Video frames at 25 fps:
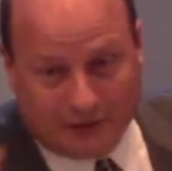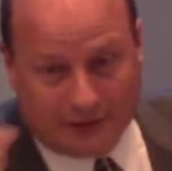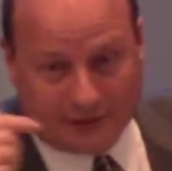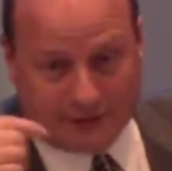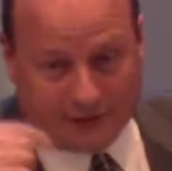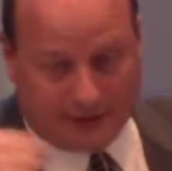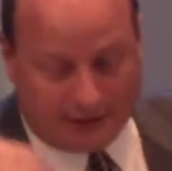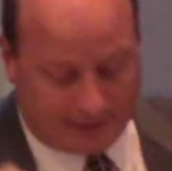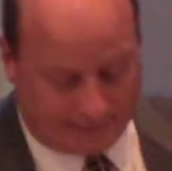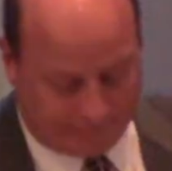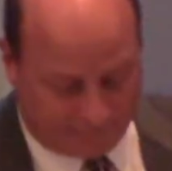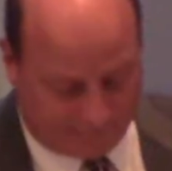
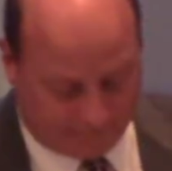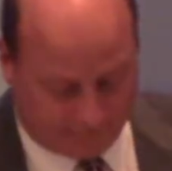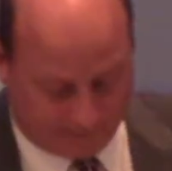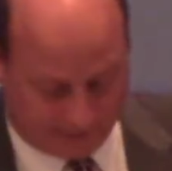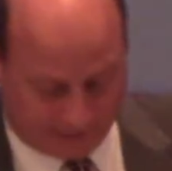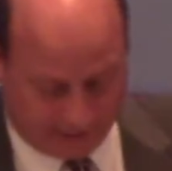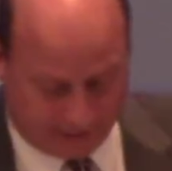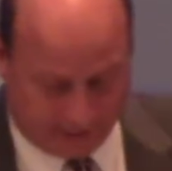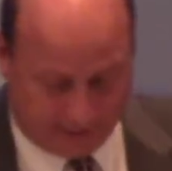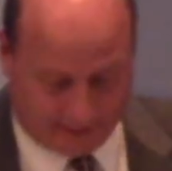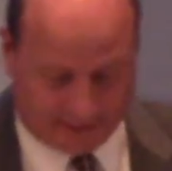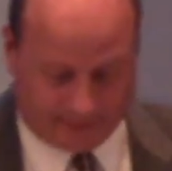instead of from
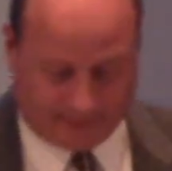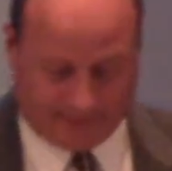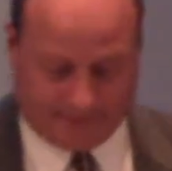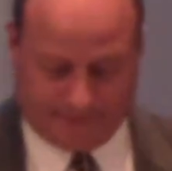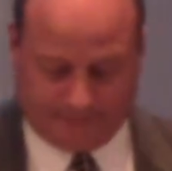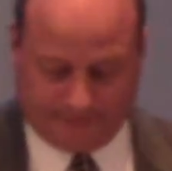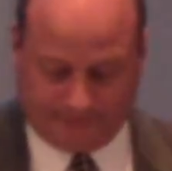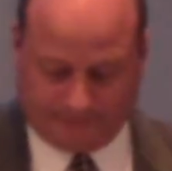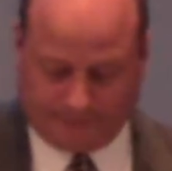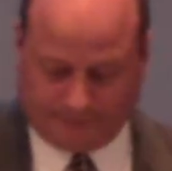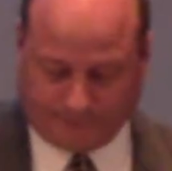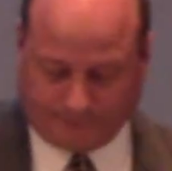the inner.
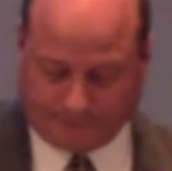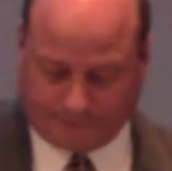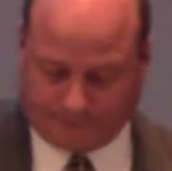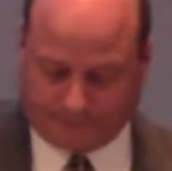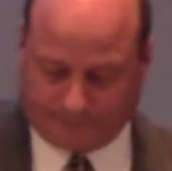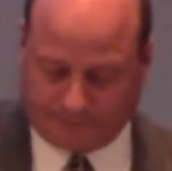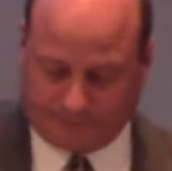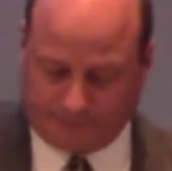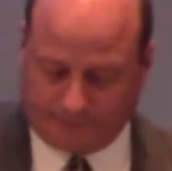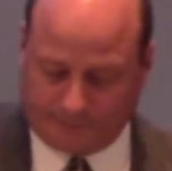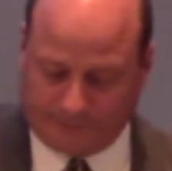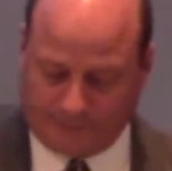
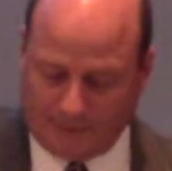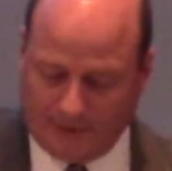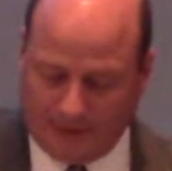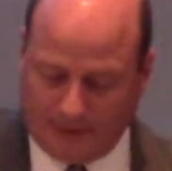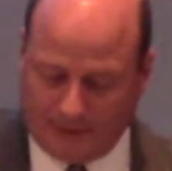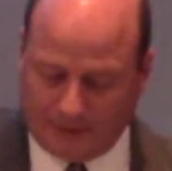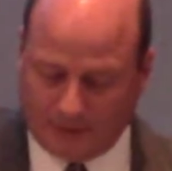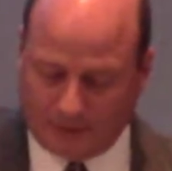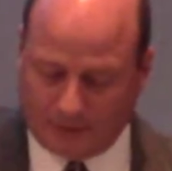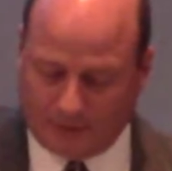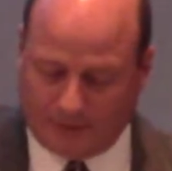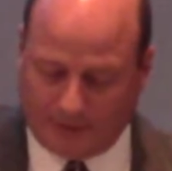
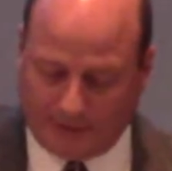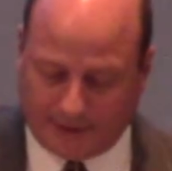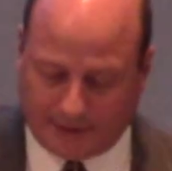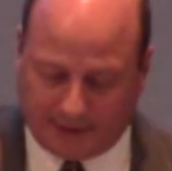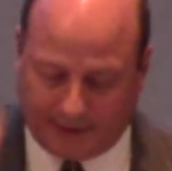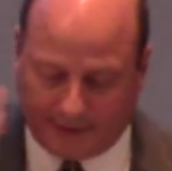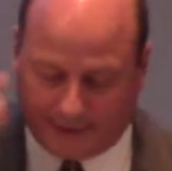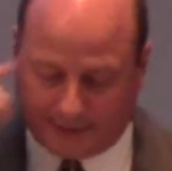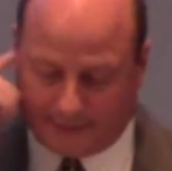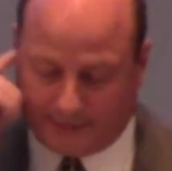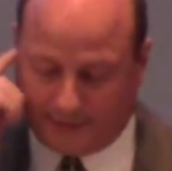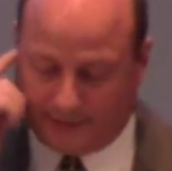And there's a big
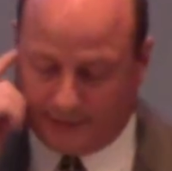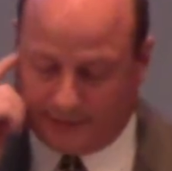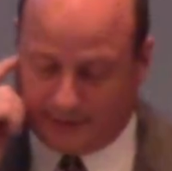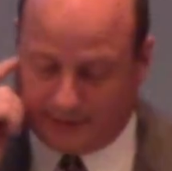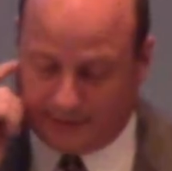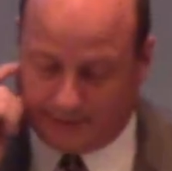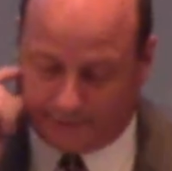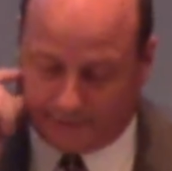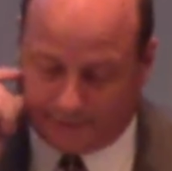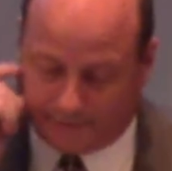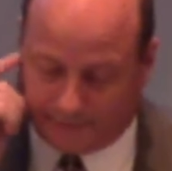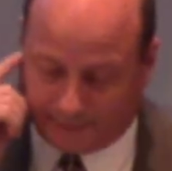
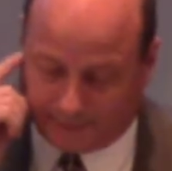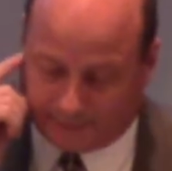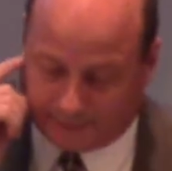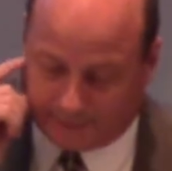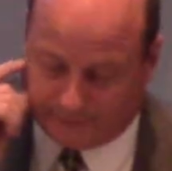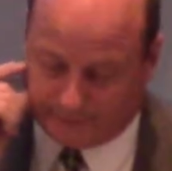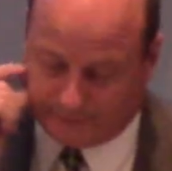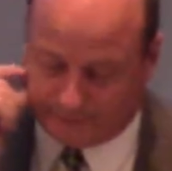difference.